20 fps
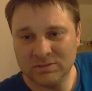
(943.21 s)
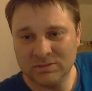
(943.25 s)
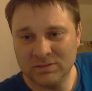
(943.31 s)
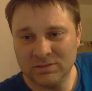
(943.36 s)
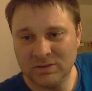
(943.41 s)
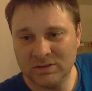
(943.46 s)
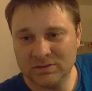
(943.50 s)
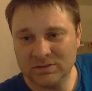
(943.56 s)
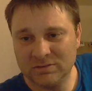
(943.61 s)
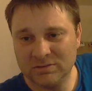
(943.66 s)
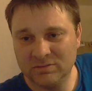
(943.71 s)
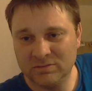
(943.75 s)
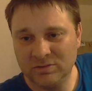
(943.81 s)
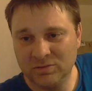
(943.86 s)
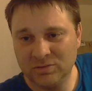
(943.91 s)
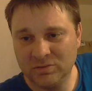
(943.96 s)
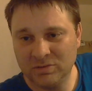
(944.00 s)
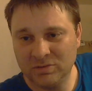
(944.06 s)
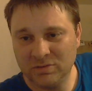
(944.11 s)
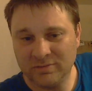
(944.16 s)
that's the
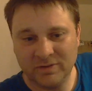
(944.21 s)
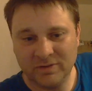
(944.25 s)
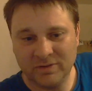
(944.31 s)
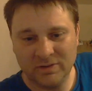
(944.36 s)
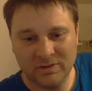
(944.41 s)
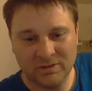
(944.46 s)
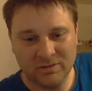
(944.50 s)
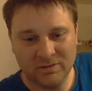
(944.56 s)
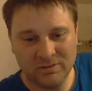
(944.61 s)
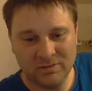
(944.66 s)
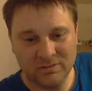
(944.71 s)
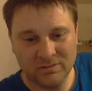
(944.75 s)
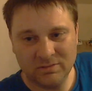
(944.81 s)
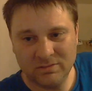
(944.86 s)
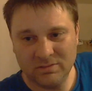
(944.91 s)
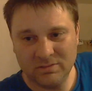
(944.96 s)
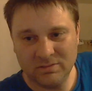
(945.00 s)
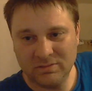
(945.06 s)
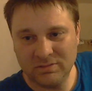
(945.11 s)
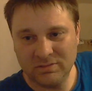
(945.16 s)
root of it.
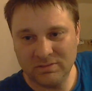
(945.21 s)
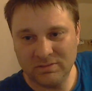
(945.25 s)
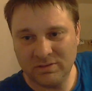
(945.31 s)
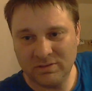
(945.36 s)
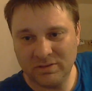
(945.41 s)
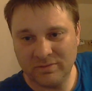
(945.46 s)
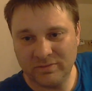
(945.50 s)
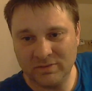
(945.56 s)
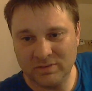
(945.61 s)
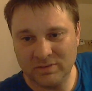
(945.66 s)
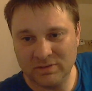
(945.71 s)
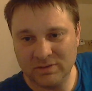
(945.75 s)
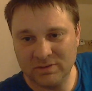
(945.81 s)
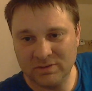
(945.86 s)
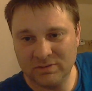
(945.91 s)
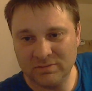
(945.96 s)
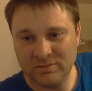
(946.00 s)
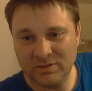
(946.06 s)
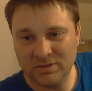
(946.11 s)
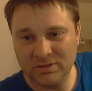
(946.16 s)
Definitely.
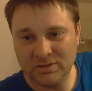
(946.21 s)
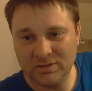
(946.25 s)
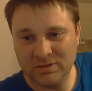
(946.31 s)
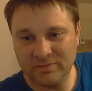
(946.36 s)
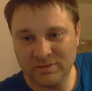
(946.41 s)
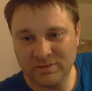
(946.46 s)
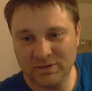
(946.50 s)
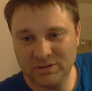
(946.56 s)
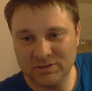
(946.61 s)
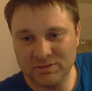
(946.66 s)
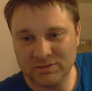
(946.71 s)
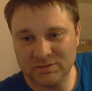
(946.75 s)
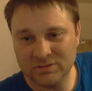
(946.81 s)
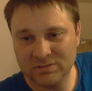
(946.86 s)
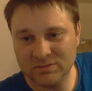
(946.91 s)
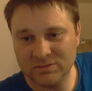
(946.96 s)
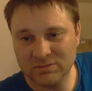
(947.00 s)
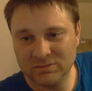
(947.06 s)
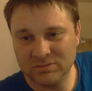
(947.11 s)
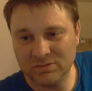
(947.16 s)
Flat Earth, that is.
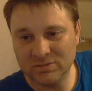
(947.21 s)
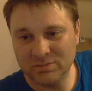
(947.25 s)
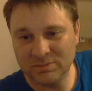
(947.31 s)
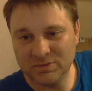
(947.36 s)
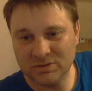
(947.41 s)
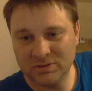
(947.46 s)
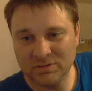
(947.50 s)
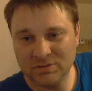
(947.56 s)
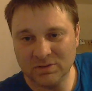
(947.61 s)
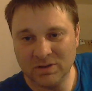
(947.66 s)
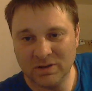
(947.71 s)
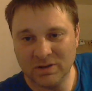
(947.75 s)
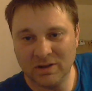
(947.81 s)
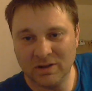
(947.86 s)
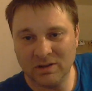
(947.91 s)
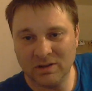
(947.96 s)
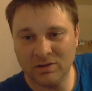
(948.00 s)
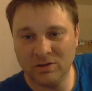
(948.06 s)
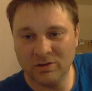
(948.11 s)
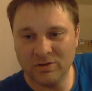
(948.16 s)

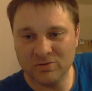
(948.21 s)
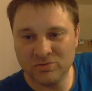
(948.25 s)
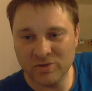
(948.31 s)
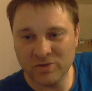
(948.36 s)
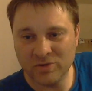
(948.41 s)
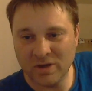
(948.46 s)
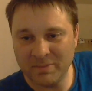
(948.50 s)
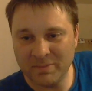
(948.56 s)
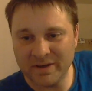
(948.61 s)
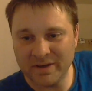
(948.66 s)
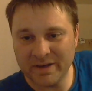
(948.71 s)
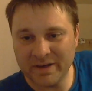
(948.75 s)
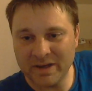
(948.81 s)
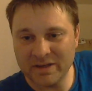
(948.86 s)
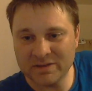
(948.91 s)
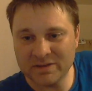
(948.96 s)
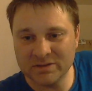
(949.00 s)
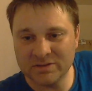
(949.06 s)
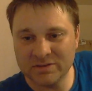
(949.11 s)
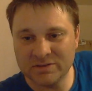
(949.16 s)
Hello, the Drainman
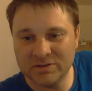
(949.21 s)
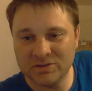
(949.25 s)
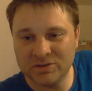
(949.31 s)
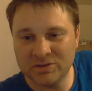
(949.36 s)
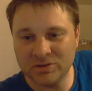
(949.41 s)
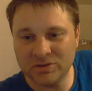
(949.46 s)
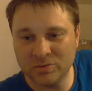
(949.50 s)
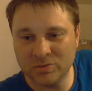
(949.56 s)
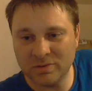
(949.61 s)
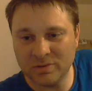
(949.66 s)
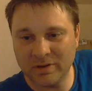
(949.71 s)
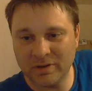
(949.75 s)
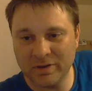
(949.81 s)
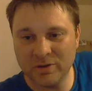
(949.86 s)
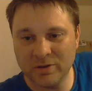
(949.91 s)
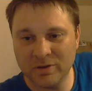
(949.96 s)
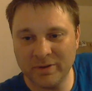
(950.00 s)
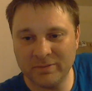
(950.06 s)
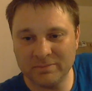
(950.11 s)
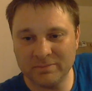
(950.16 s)
1962. How
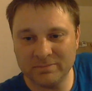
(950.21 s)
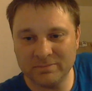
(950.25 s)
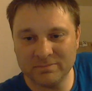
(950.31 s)
you doing?